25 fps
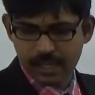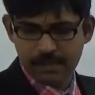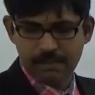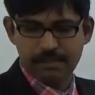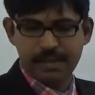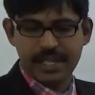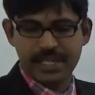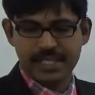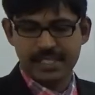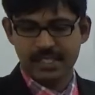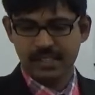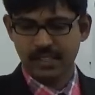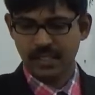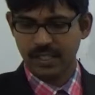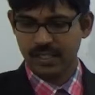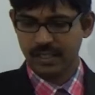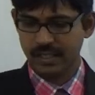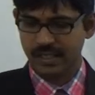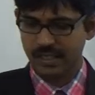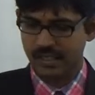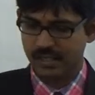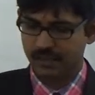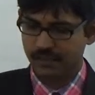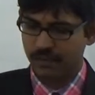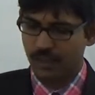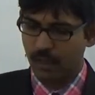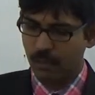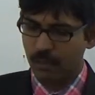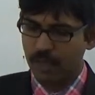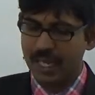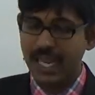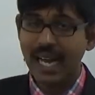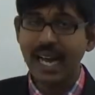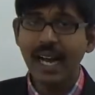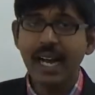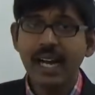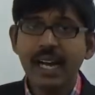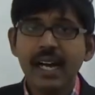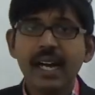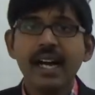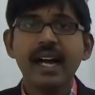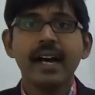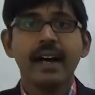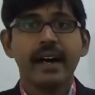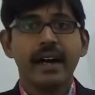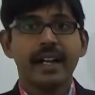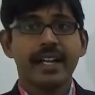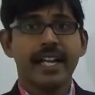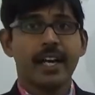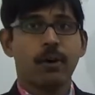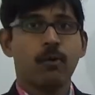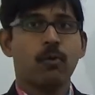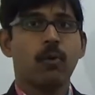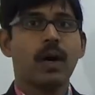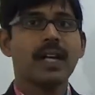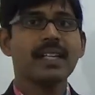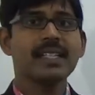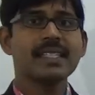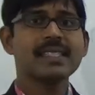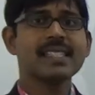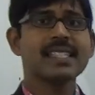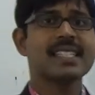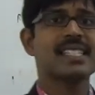based on this formula. Now, what is